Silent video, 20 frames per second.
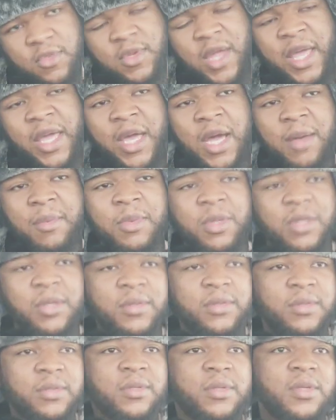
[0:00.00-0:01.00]
they coming.
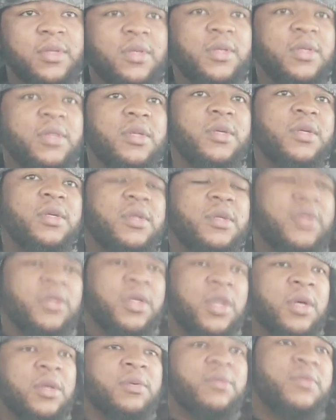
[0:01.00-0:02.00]

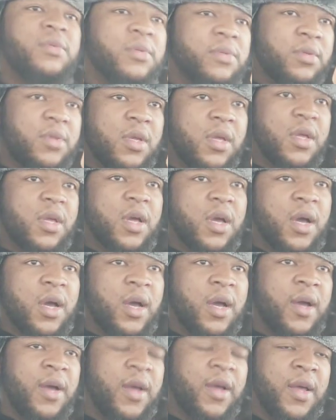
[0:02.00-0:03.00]
You know,
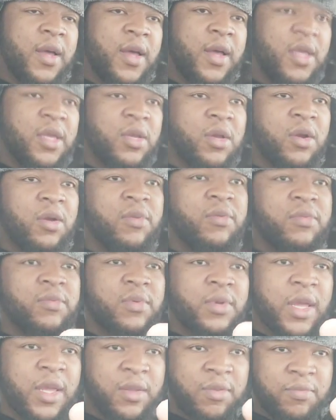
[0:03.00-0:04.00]
uh, you know
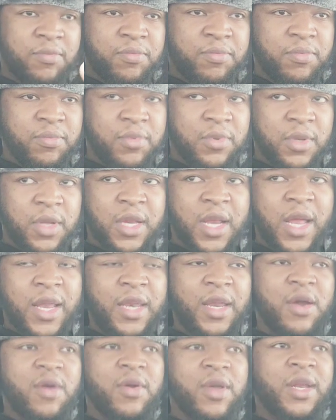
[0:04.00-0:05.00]
they look
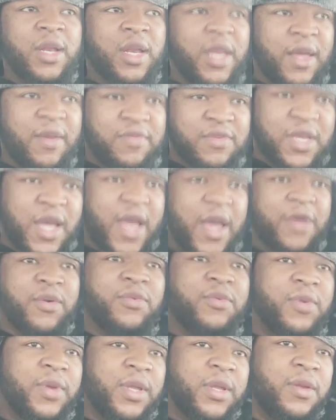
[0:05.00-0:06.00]
like they're gonna get a left
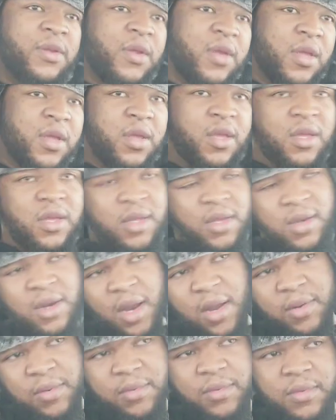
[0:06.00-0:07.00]
tackle, and you
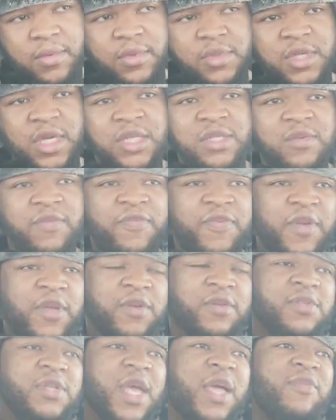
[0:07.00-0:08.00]
know Justin
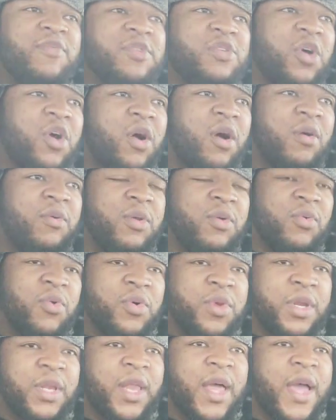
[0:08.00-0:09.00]
Fields gave us all we
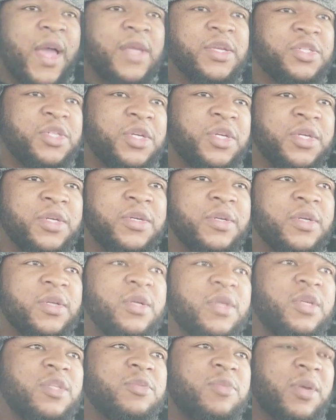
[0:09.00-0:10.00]
wanted last year,
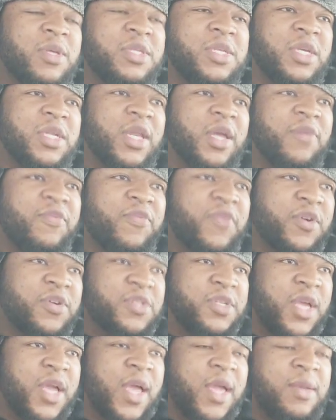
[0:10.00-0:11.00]
especially in that
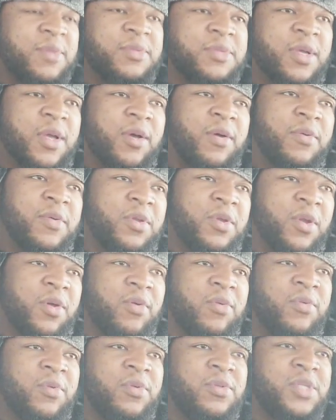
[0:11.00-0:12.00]
first game. So you
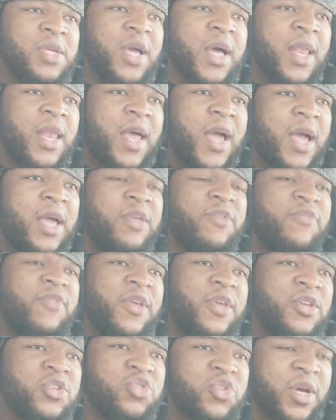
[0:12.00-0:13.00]
know you see how Lions
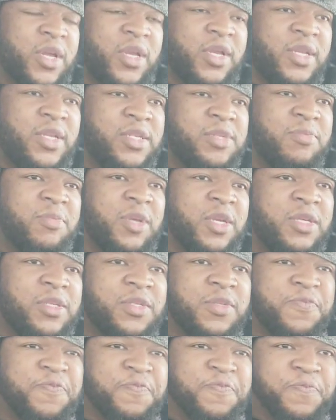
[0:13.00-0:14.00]
fans trying to dismiss